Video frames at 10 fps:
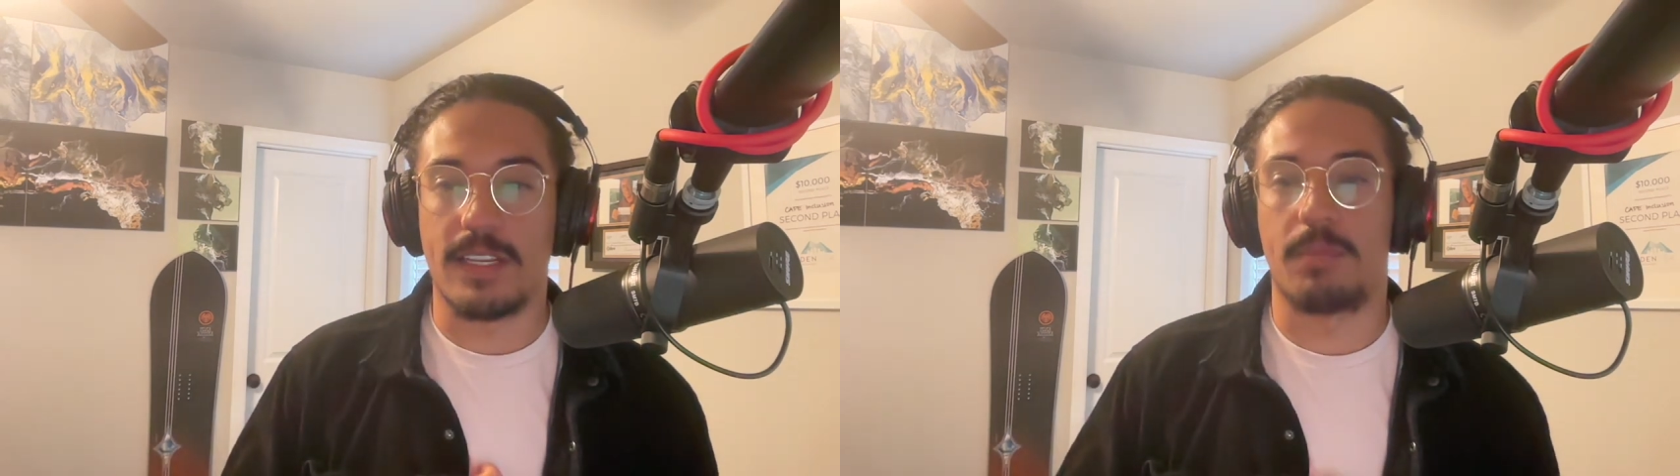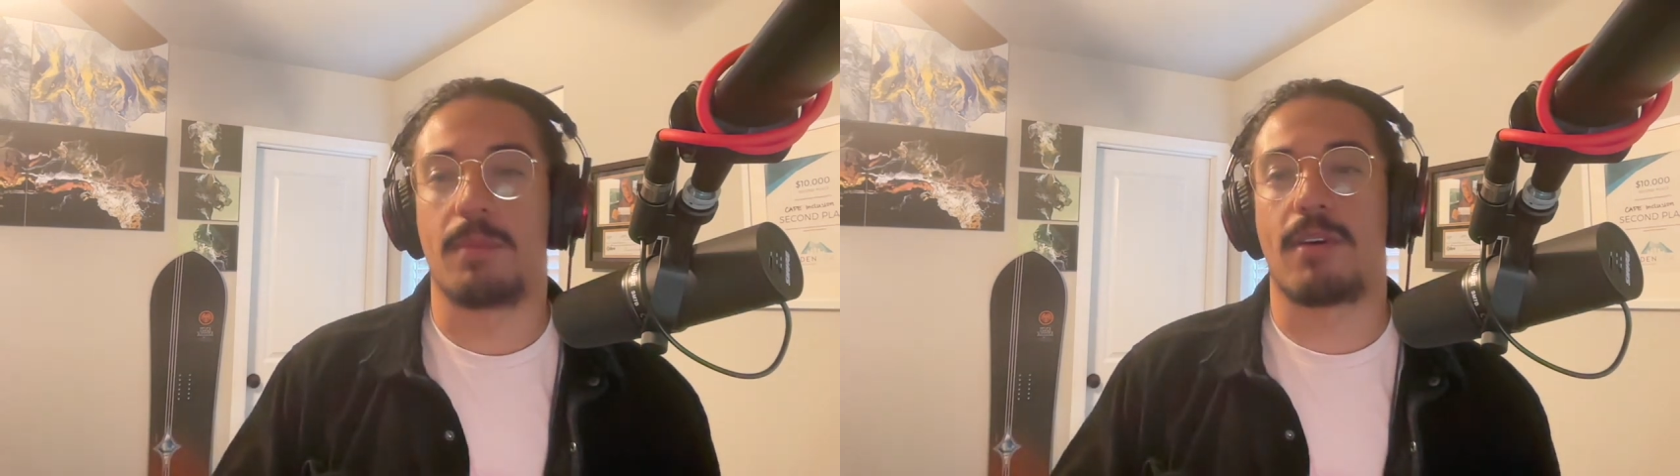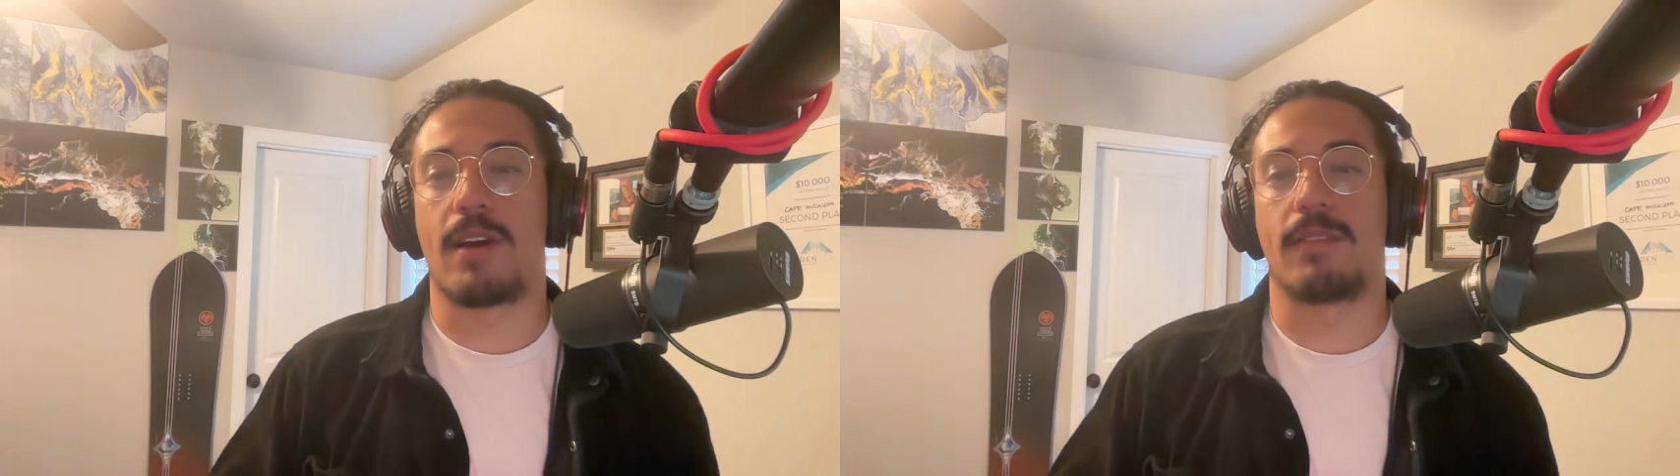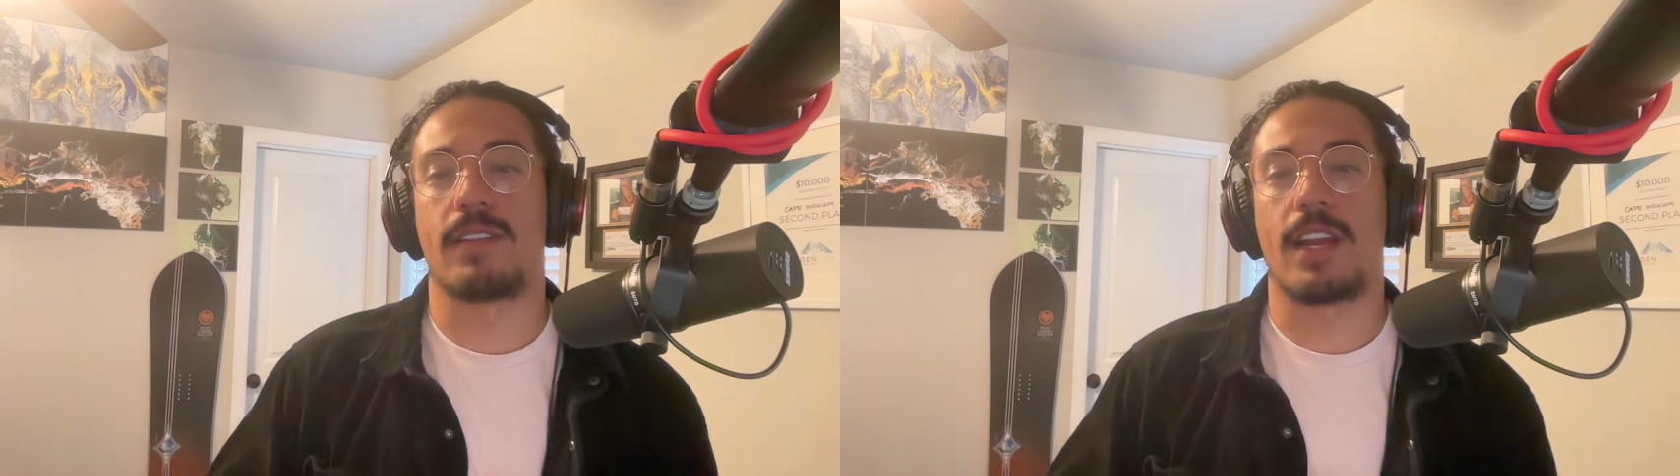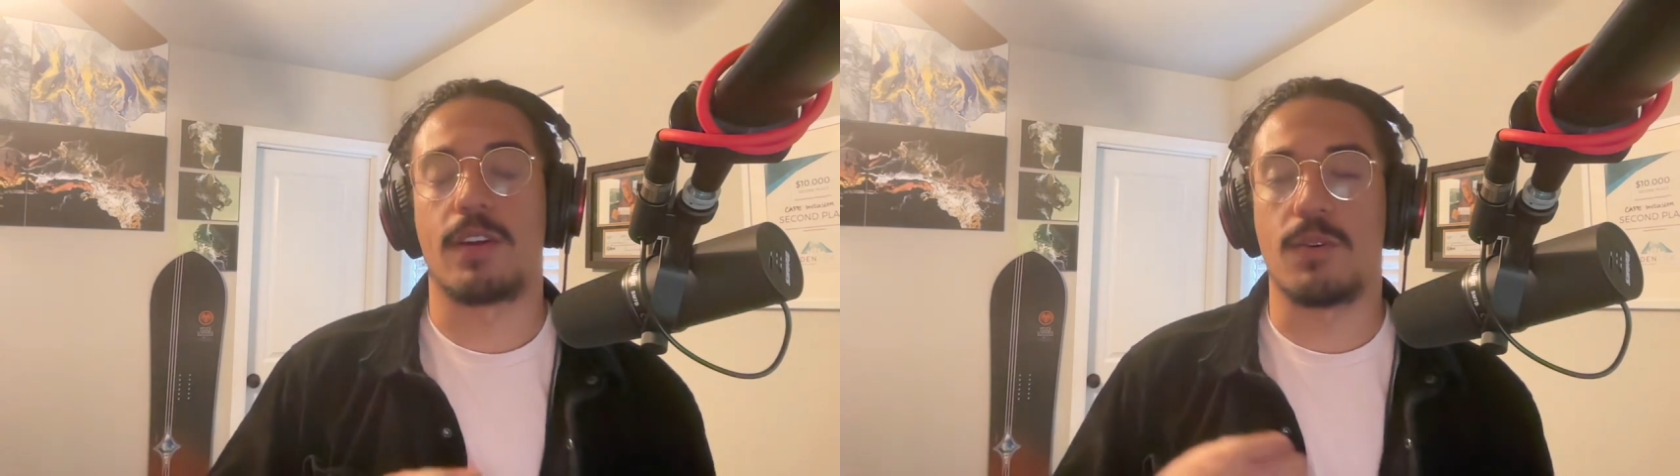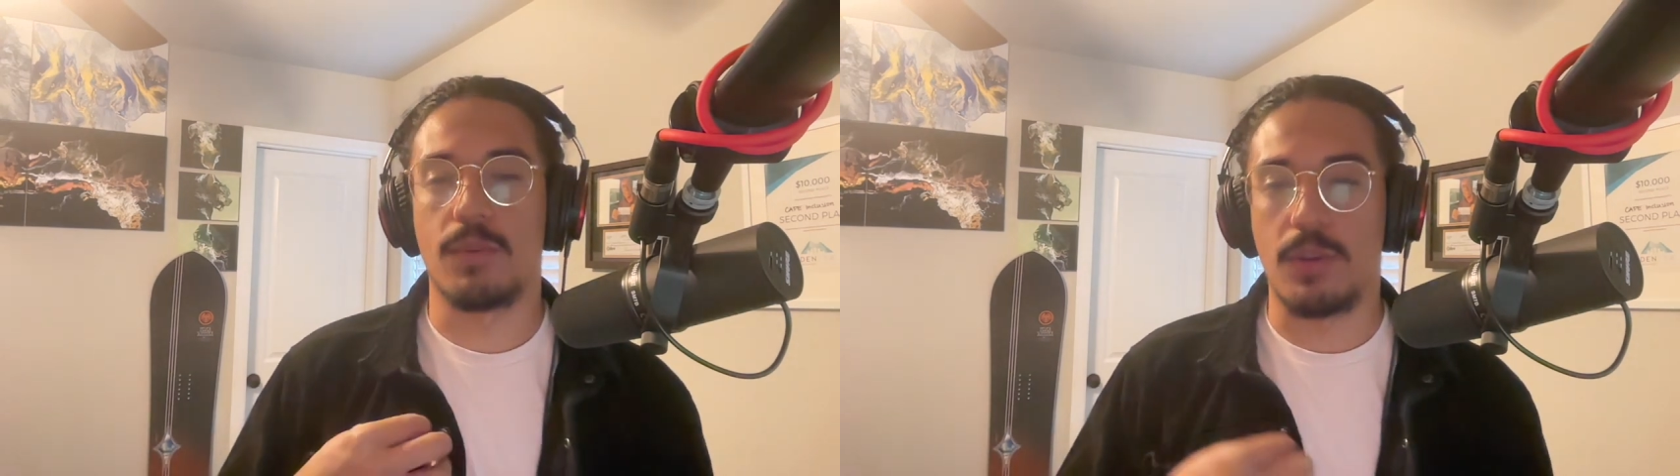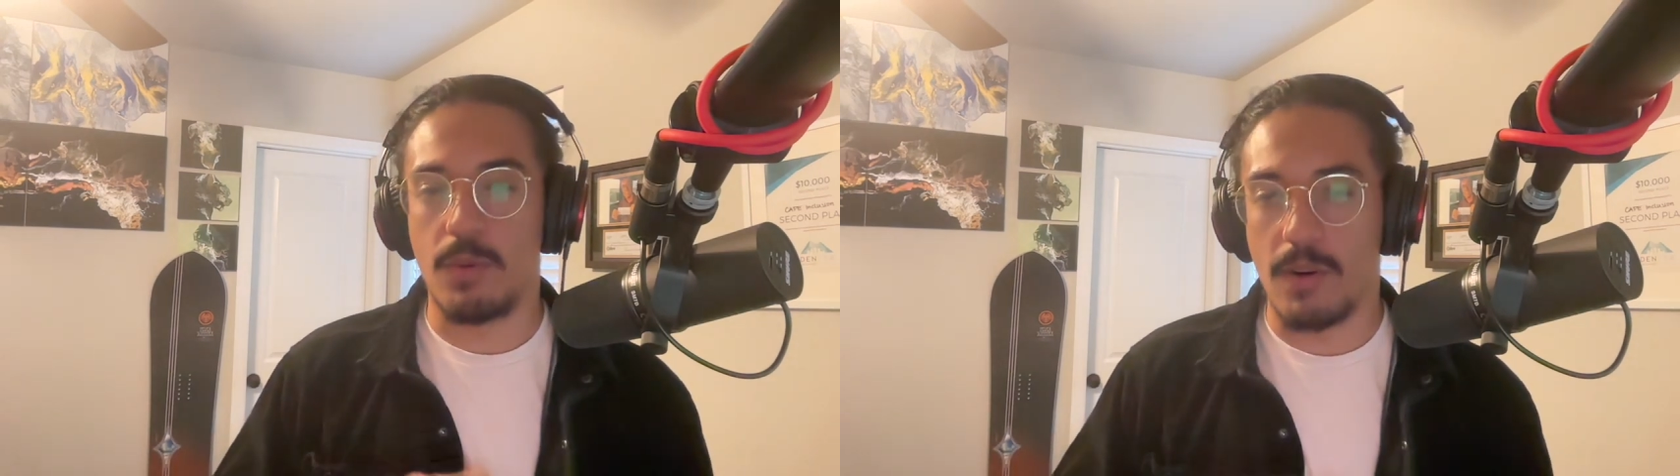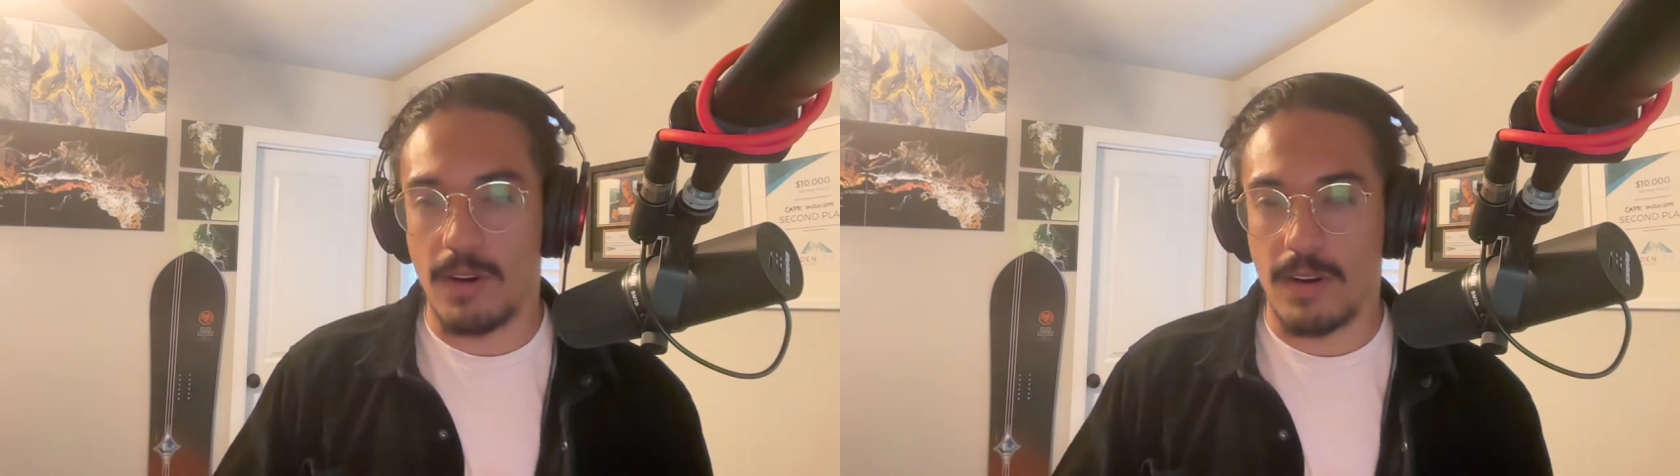and be proud of like who
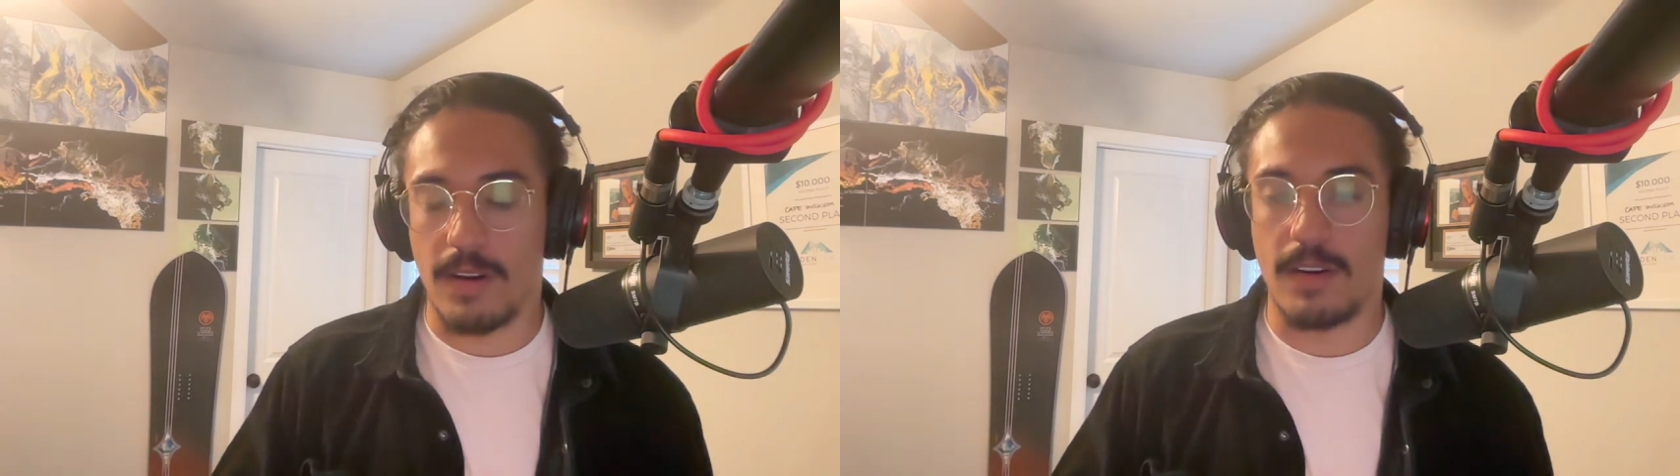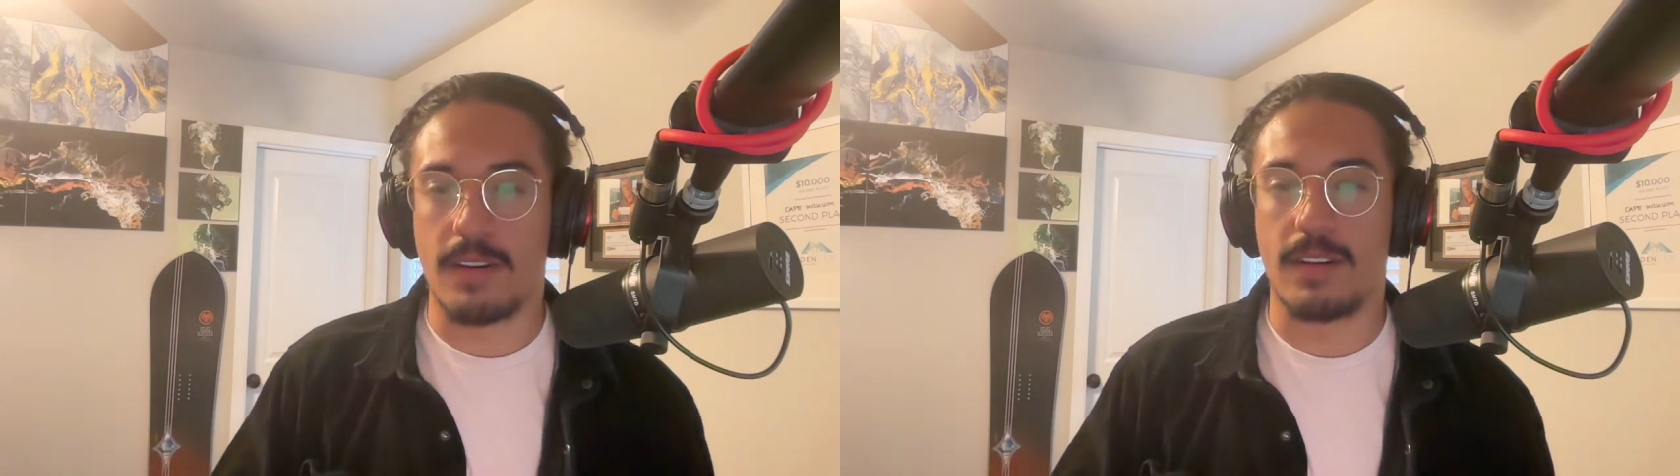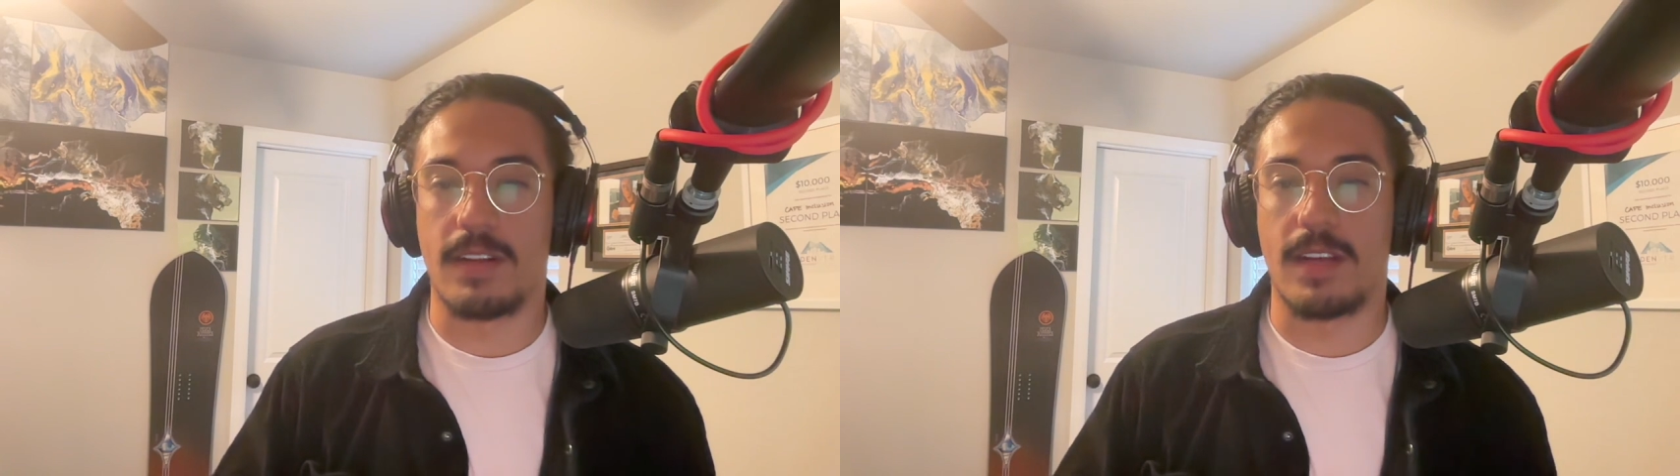you are